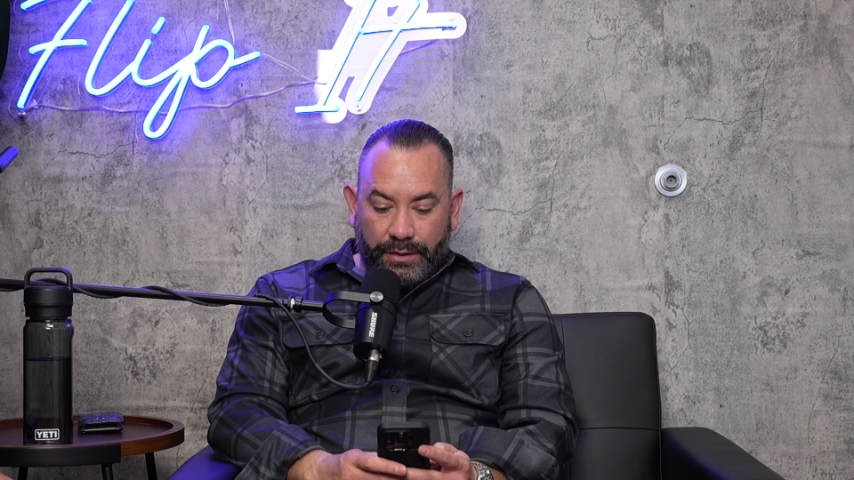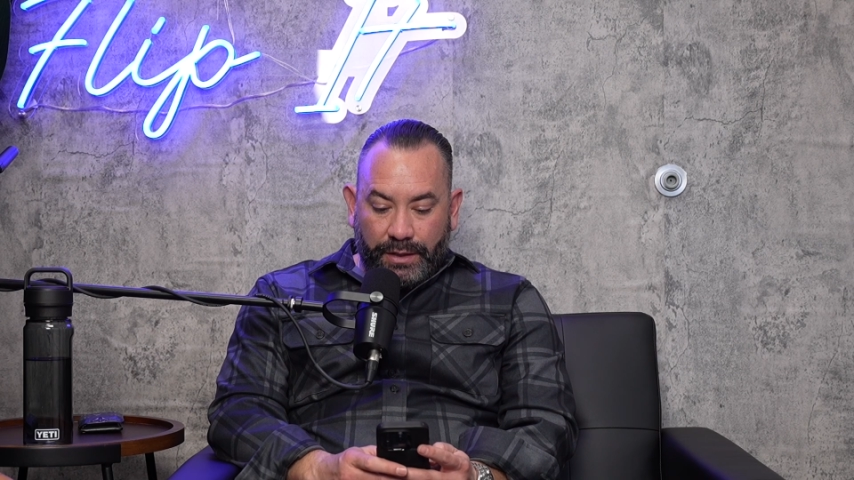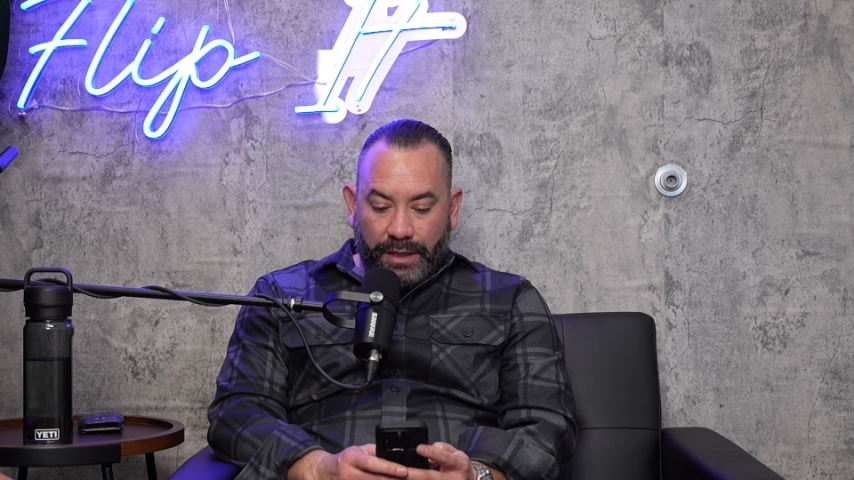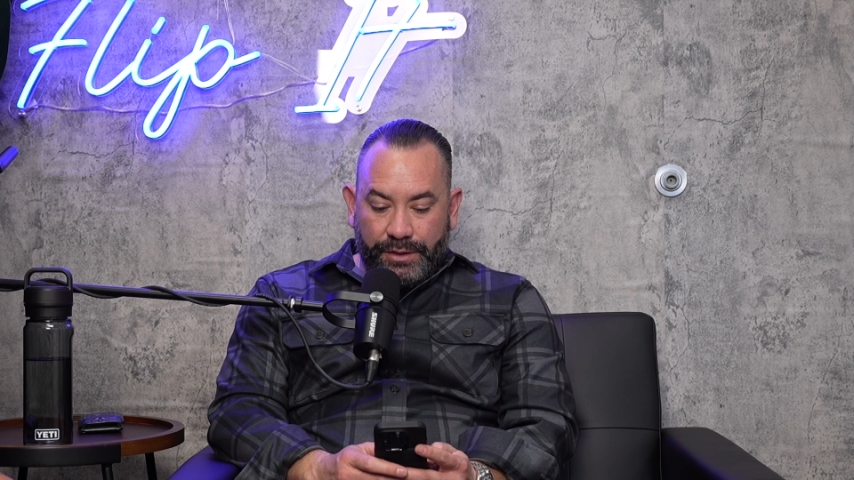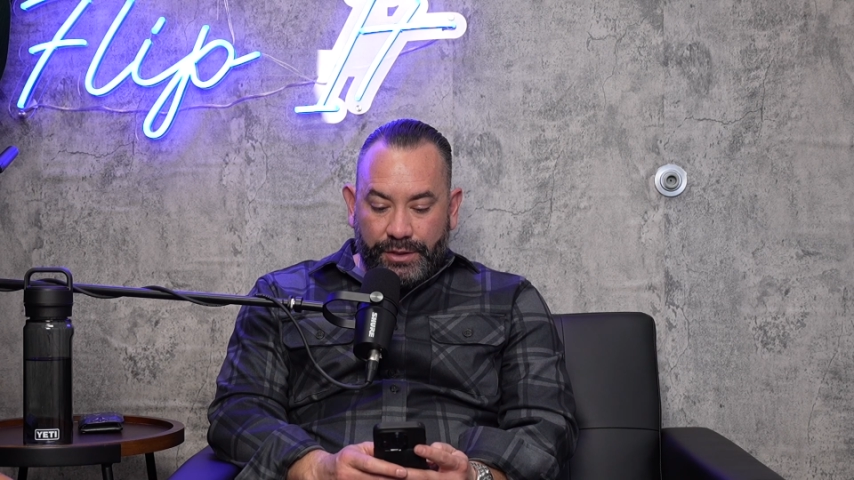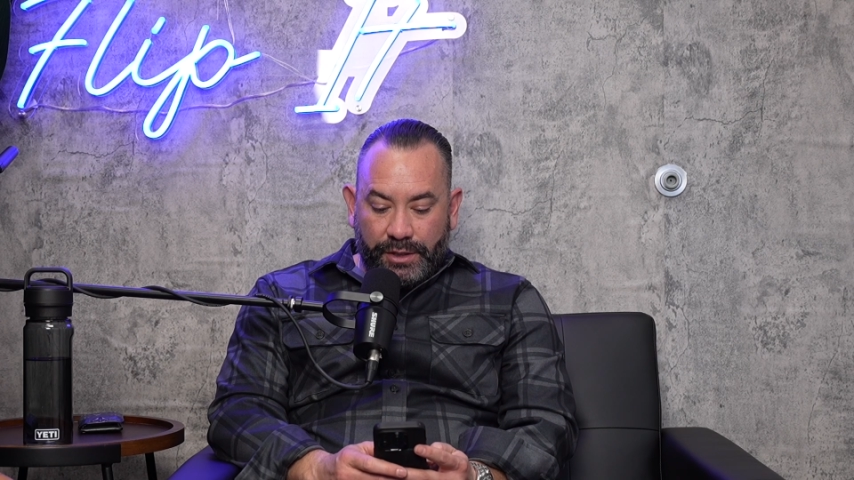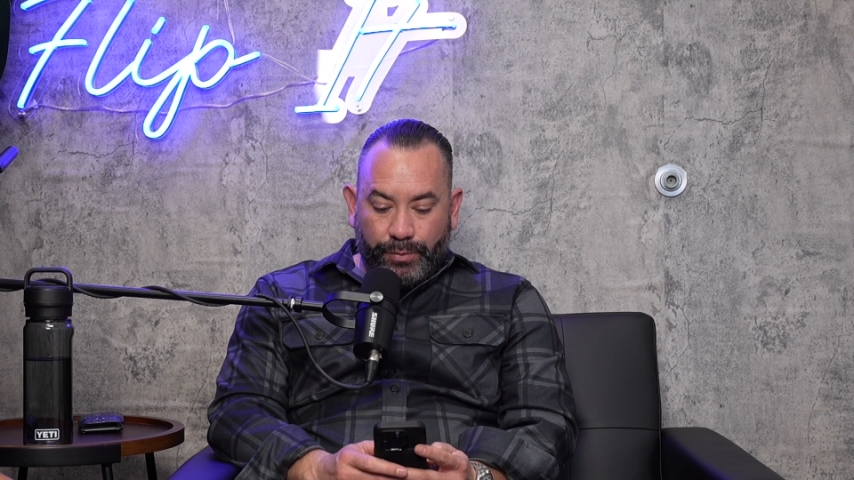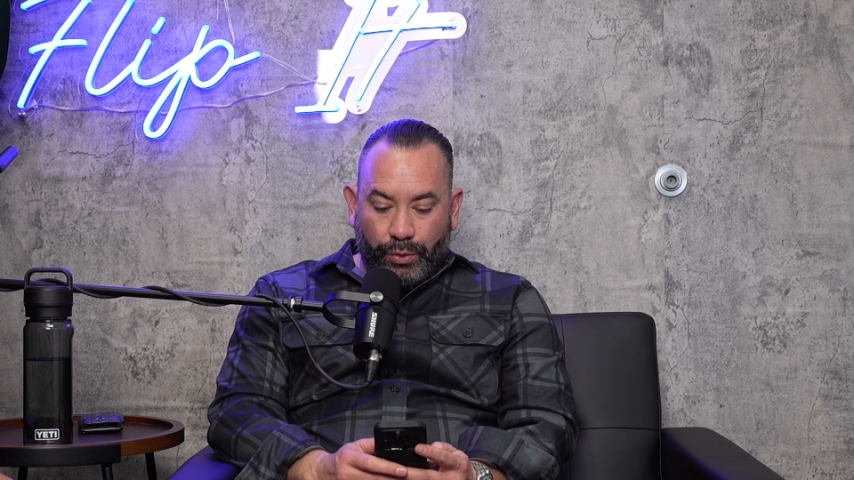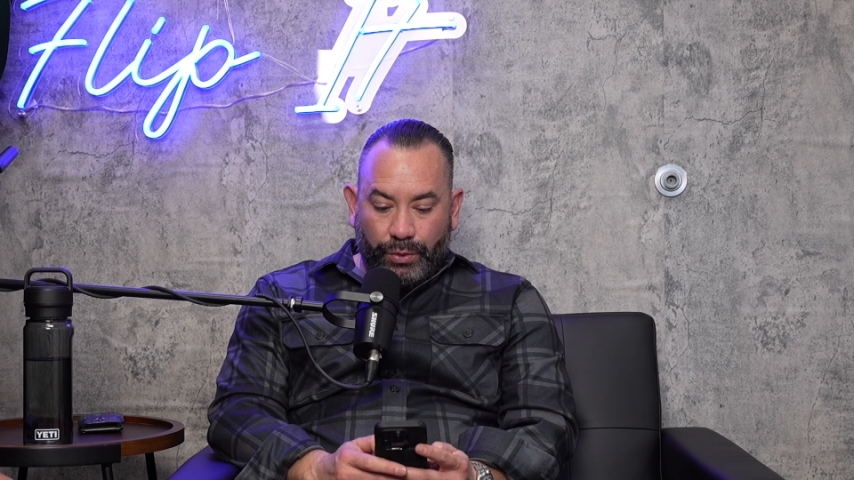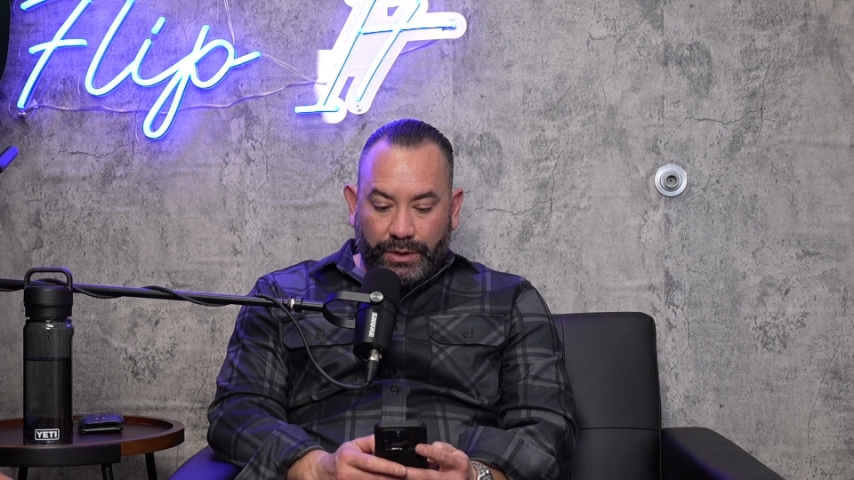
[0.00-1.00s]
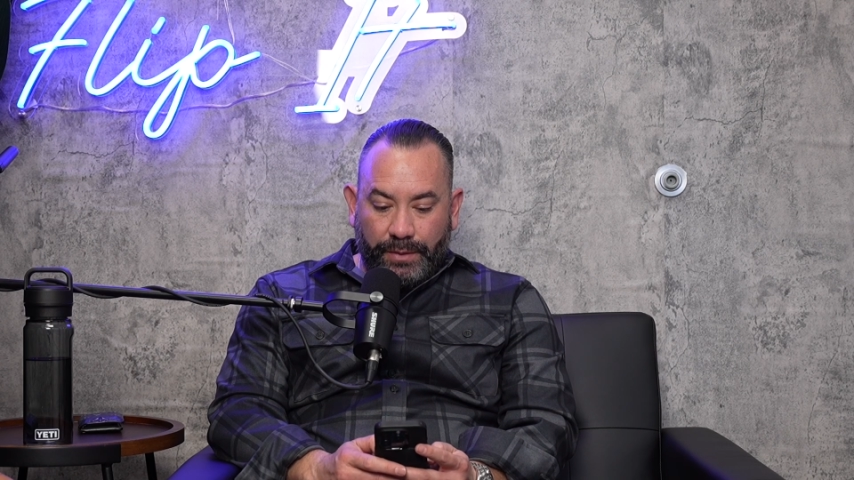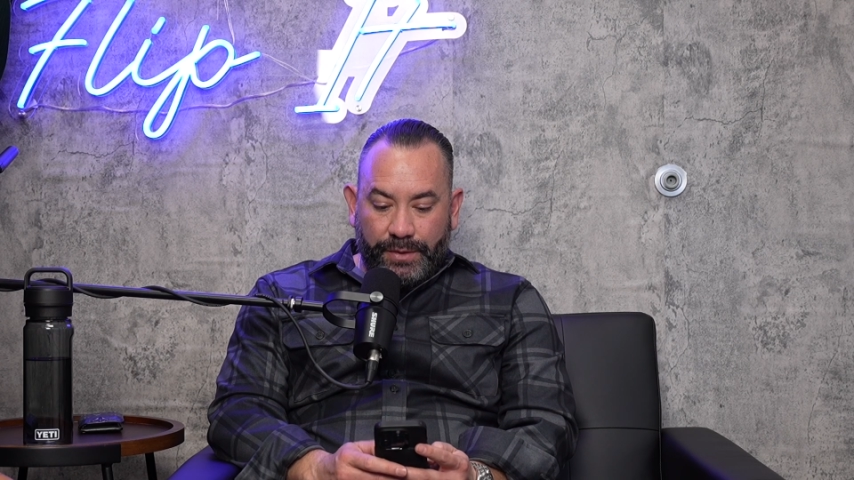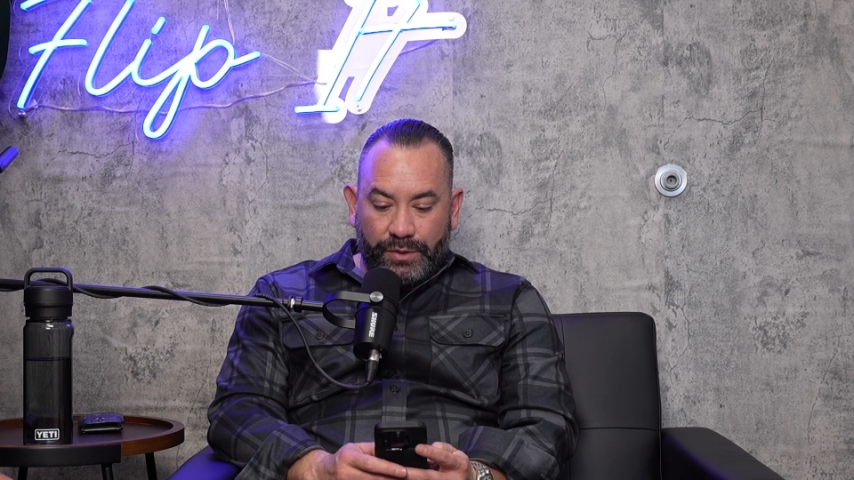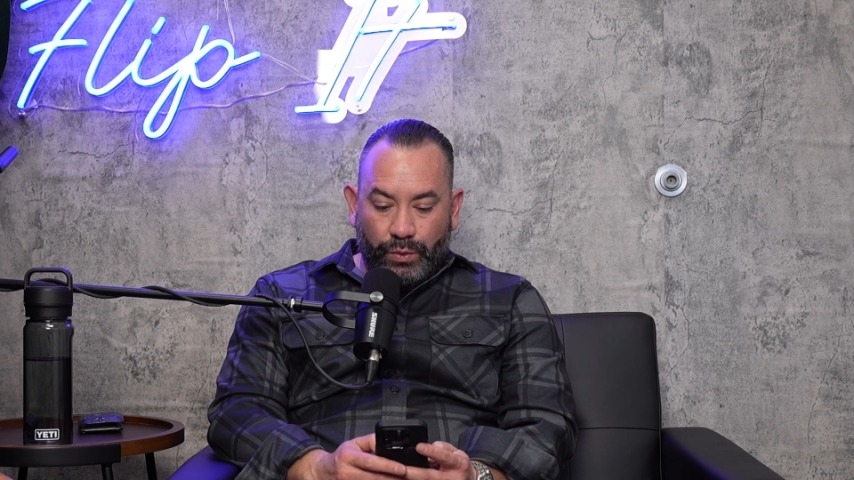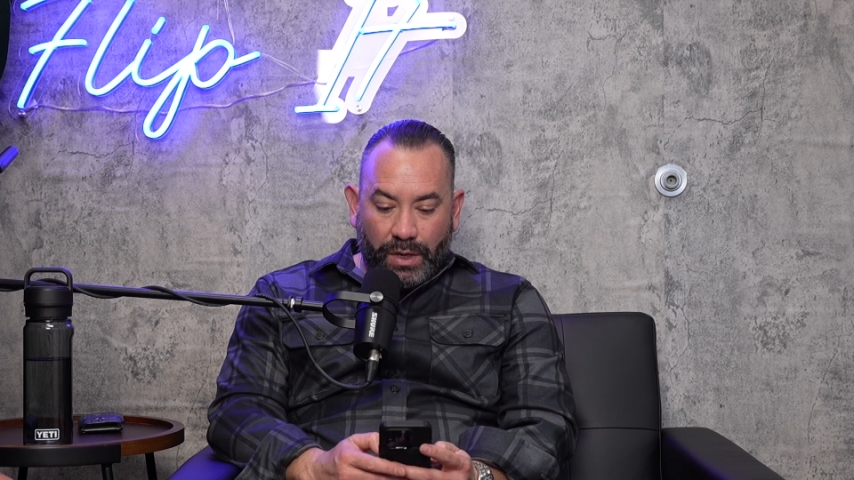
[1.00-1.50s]
that I just pulled up
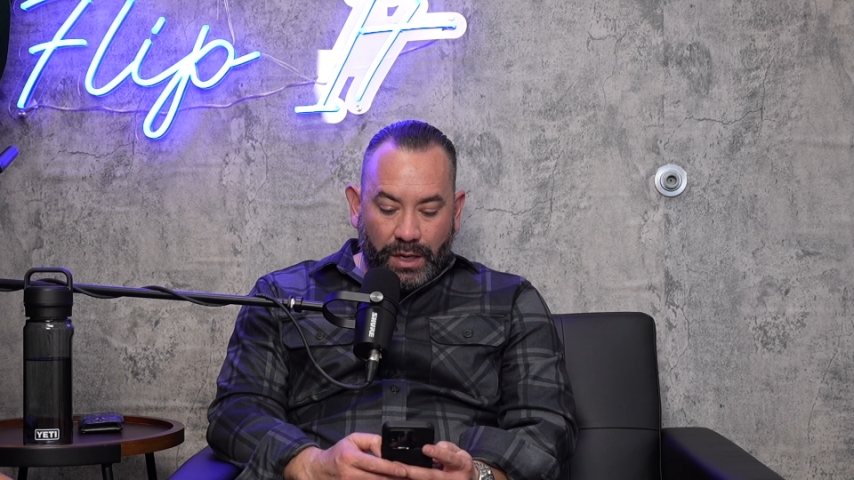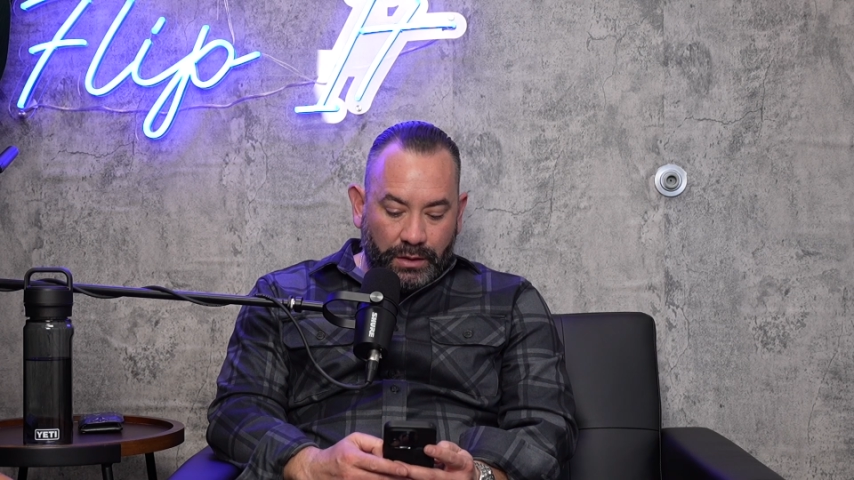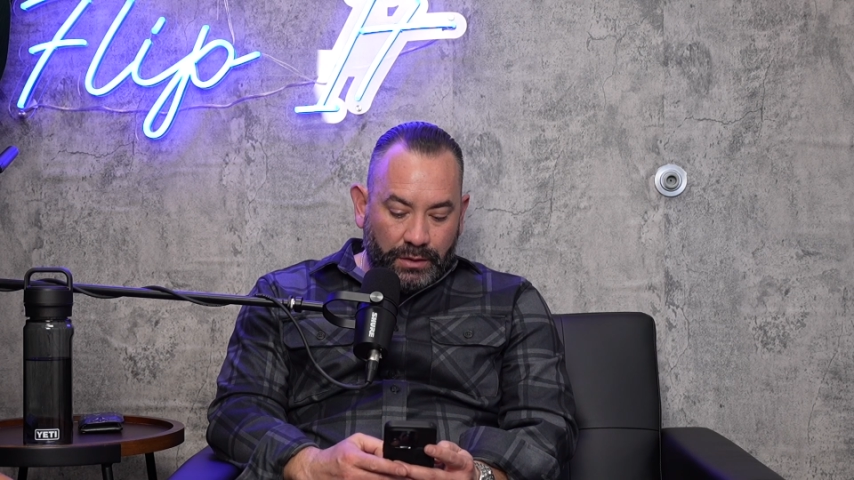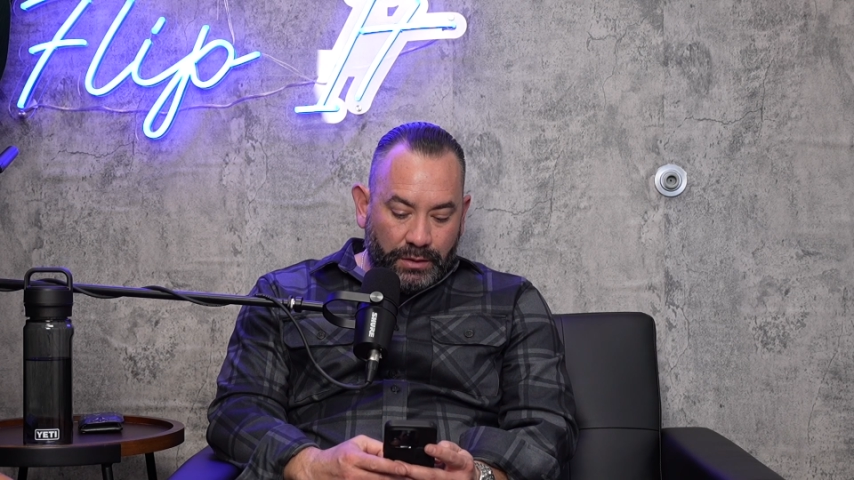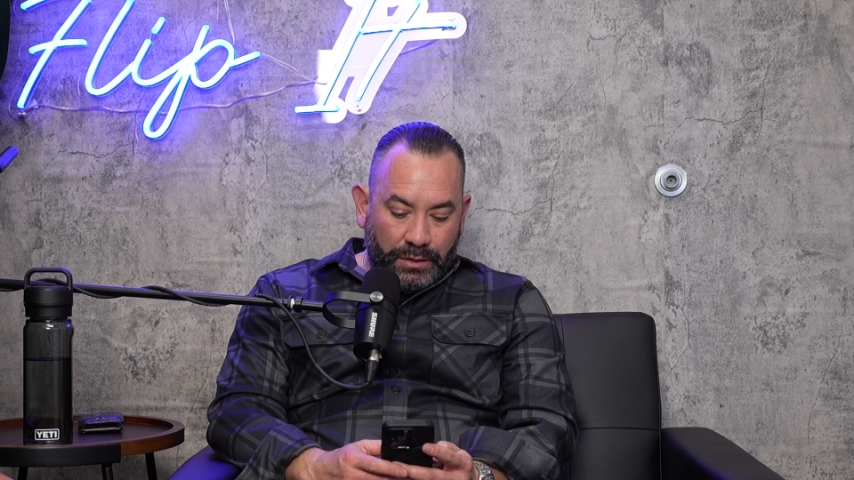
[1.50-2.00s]
as well.